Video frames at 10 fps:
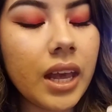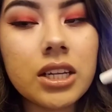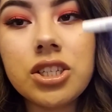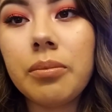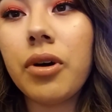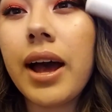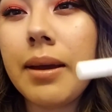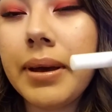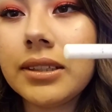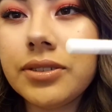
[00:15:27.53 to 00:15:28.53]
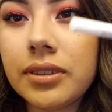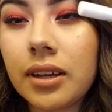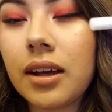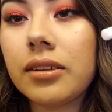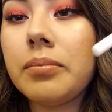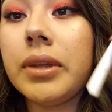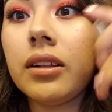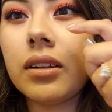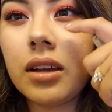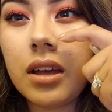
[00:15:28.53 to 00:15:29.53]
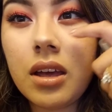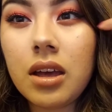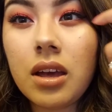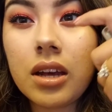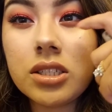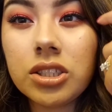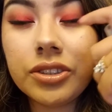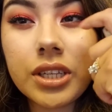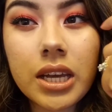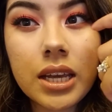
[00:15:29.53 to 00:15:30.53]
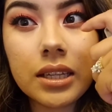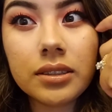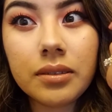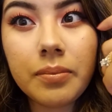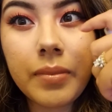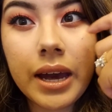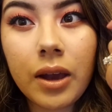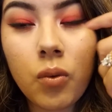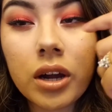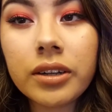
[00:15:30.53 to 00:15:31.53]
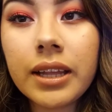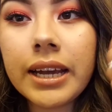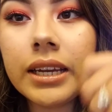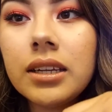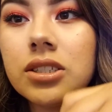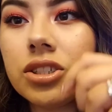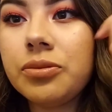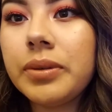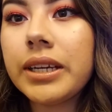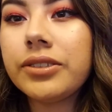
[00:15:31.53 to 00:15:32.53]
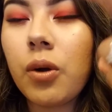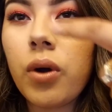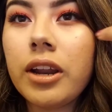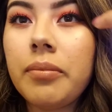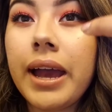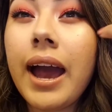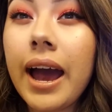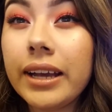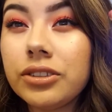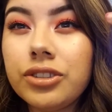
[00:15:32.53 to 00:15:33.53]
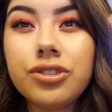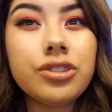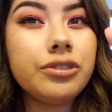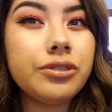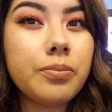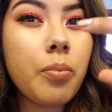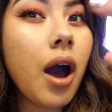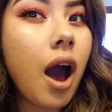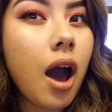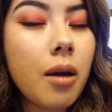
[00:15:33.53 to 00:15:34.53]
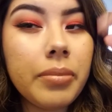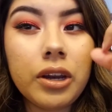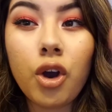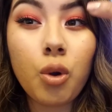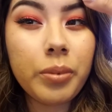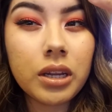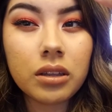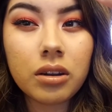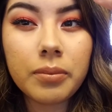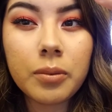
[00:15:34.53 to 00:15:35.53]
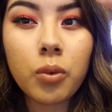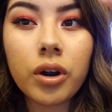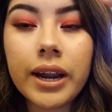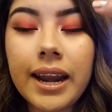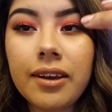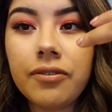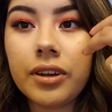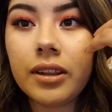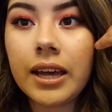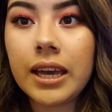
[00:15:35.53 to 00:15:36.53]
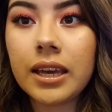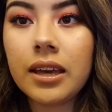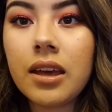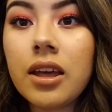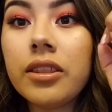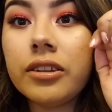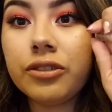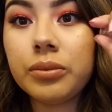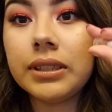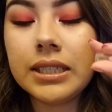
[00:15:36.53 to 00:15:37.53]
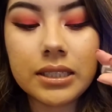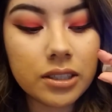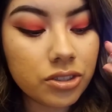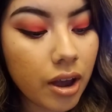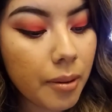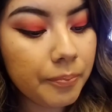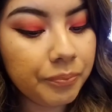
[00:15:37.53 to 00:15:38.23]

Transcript: Jumbo Eye Pencil in the color Milk just in my waterline, just because I wanted my eyes to just pop and open a little bit more, and I feel like this really did the job.